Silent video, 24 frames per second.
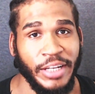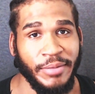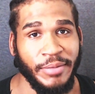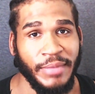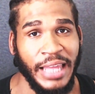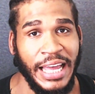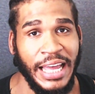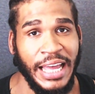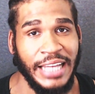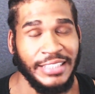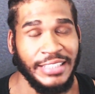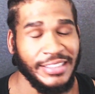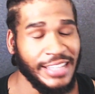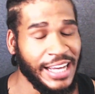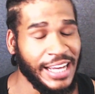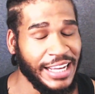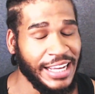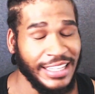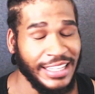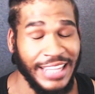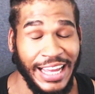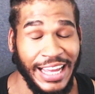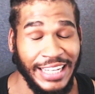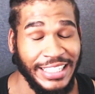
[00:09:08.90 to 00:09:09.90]
last night.
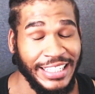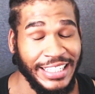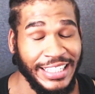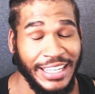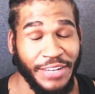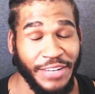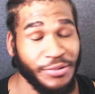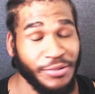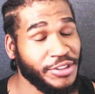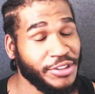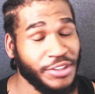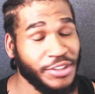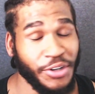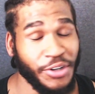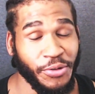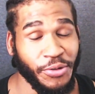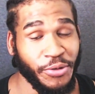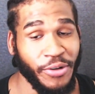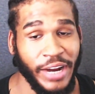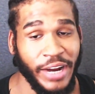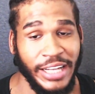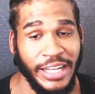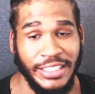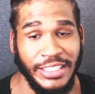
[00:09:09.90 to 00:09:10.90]
Like, it was so
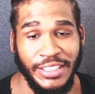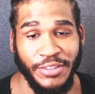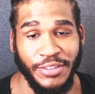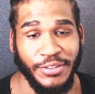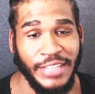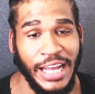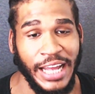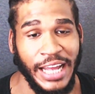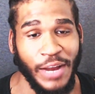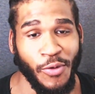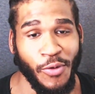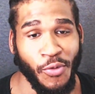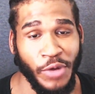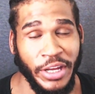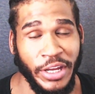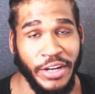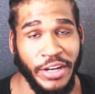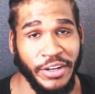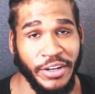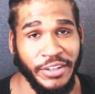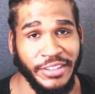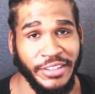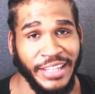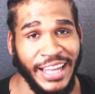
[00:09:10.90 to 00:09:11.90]
crazy. It was, like,
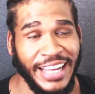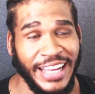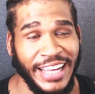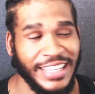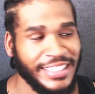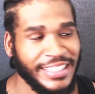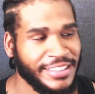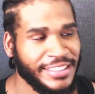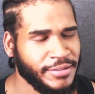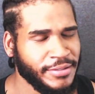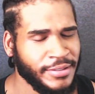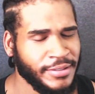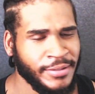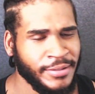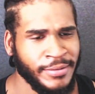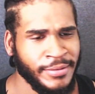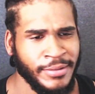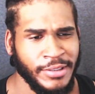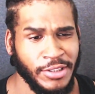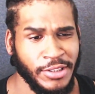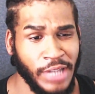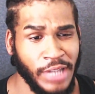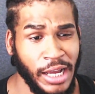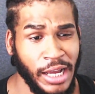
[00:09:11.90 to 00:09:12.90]
weird. Like,
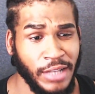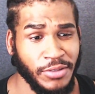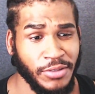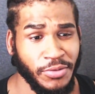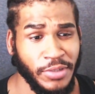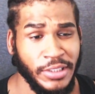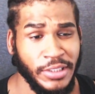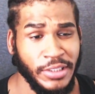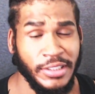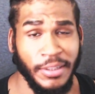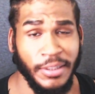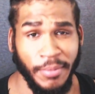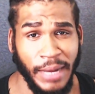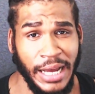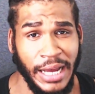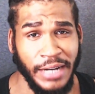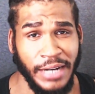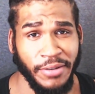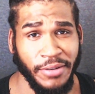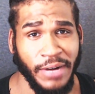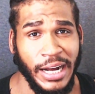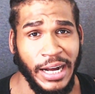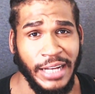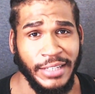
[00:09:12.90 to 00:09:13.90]
I was with somebody,
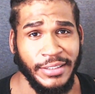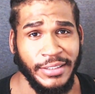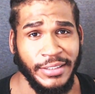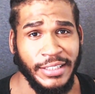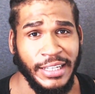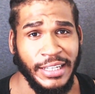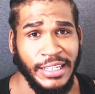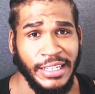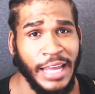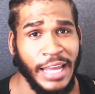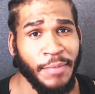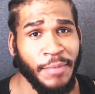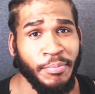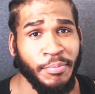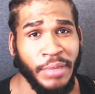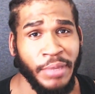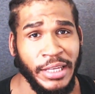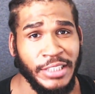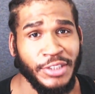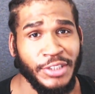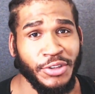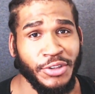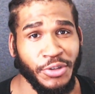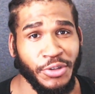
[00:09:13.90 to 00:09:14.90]
right? They
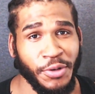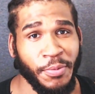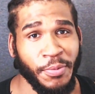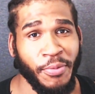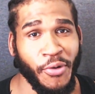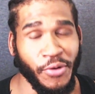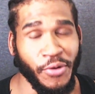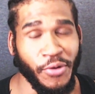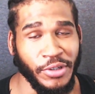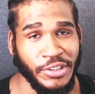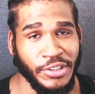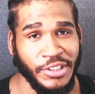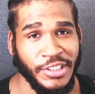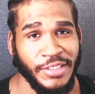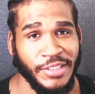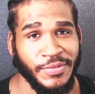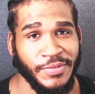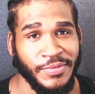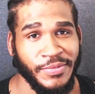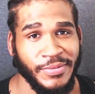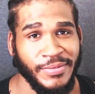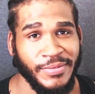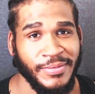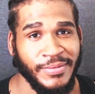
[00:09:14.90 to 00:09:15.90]
pissed on a porch.
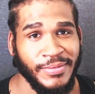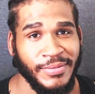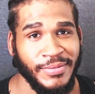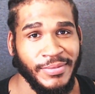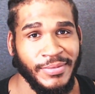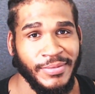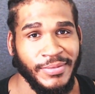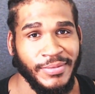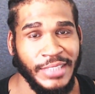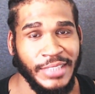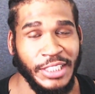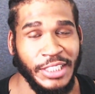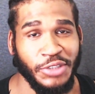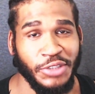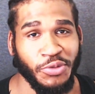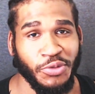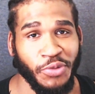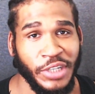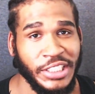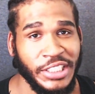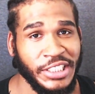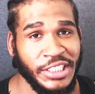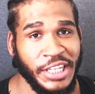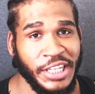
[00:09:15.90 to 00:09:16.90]
This
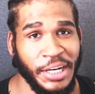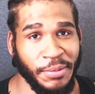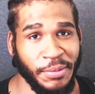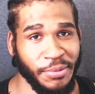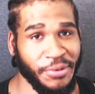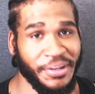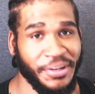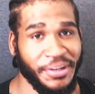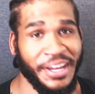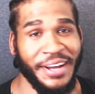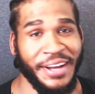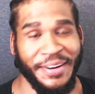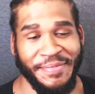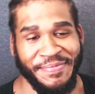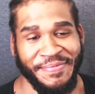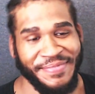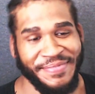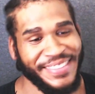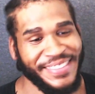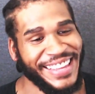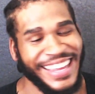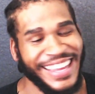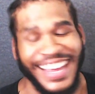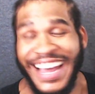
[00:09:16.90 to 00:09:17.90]
rich couple come.
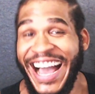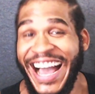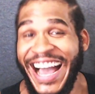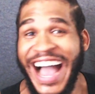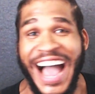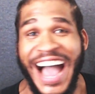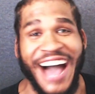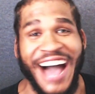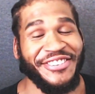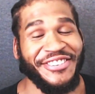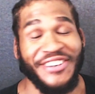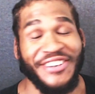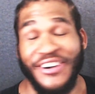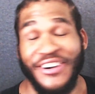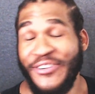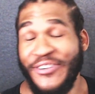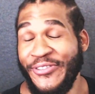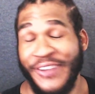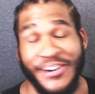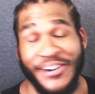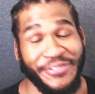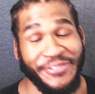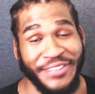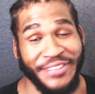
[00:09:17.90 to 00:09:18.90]
I don't know
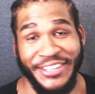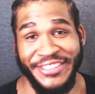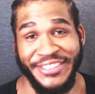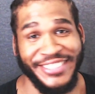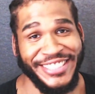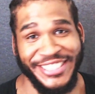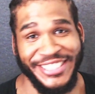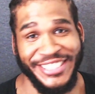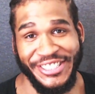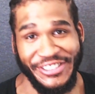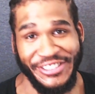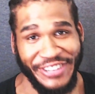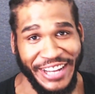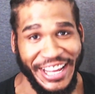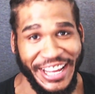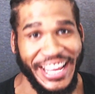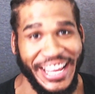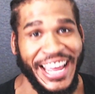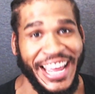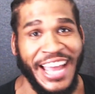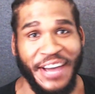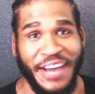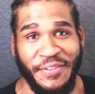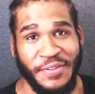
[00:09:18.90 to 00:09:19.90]
what we was doing.
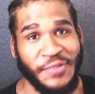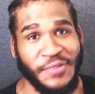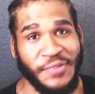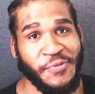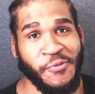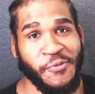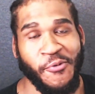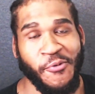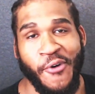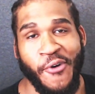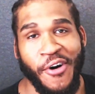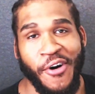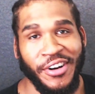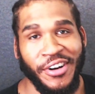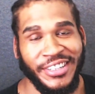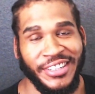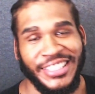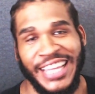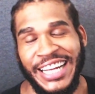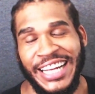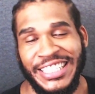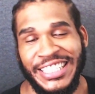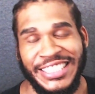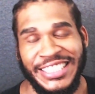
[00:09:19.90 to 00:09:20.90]
We walked,
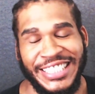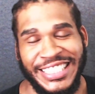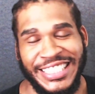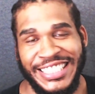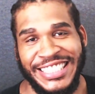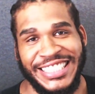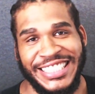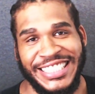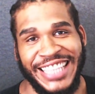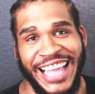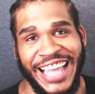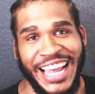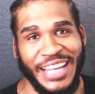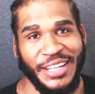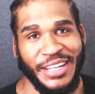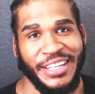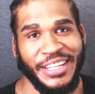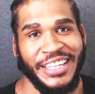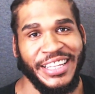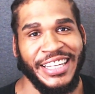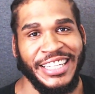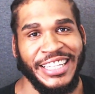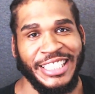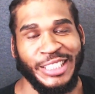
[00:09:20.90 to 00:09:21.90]
like, to this, like,
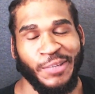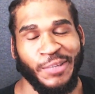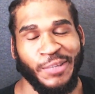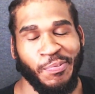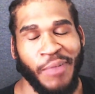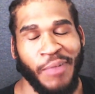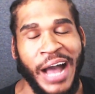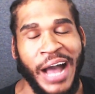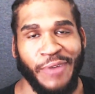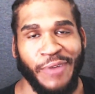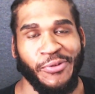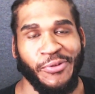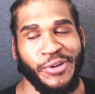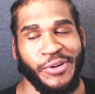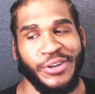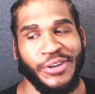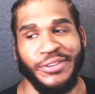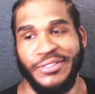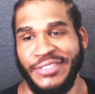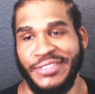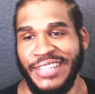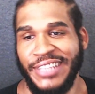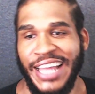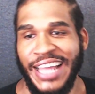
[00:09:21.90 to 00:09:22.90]
spot where it
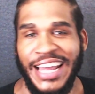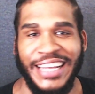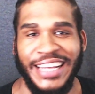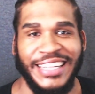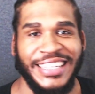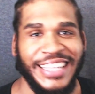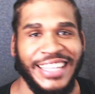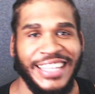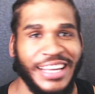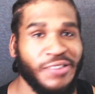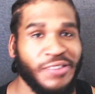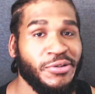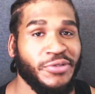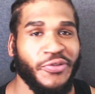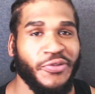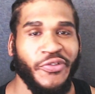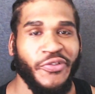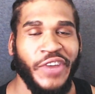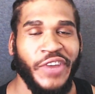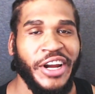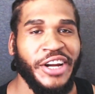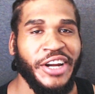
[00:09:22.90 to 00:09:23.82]
was, like, it was very